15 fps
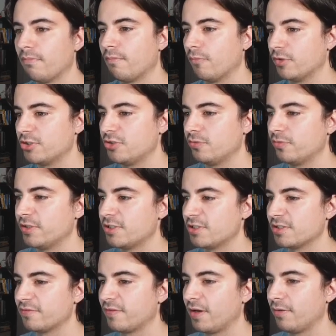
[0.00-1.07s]
Once you reach
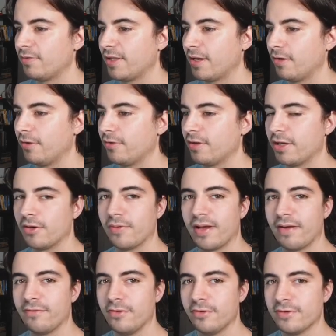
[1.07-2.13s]
this file, download it. It'll
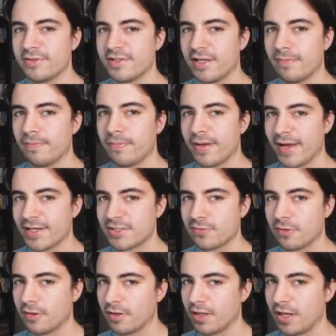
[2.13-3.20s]
have your username, password,